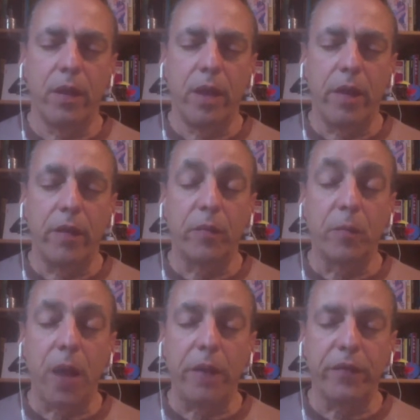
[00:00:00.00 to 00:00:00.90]
And it's
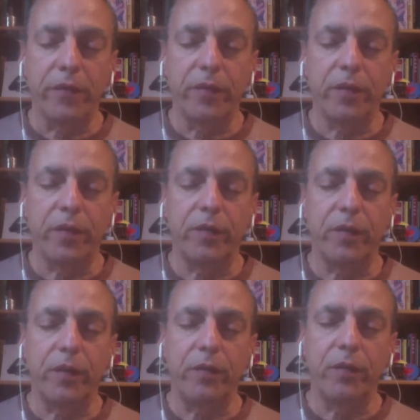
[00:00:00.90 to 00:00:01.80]
mindfulness that
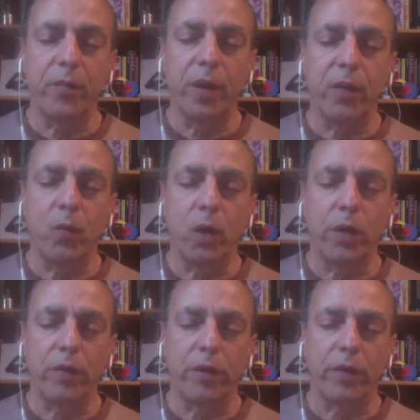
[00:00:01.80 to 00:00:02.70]
sees the mind
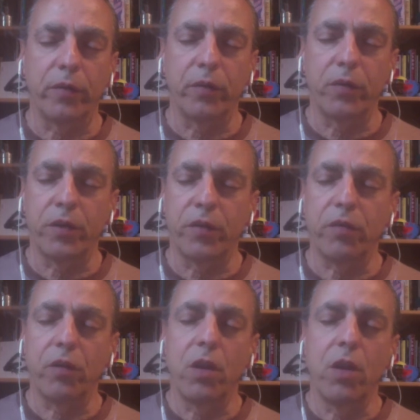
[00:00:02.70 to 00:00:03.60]
wandering. just
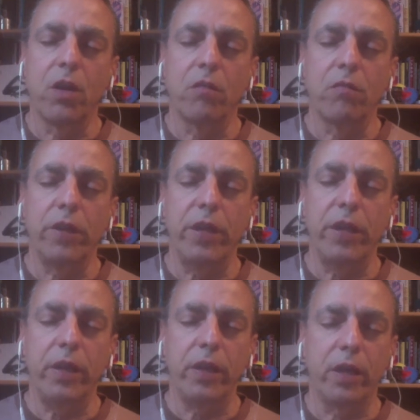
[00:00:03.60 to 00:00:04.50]

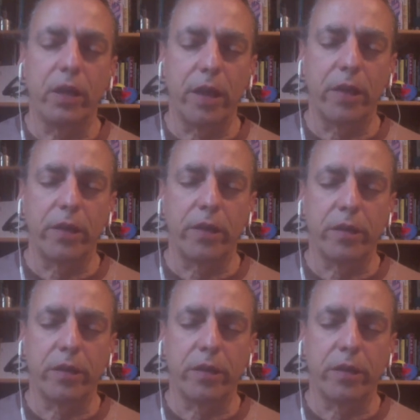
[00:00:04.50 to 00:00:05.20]
recollect it.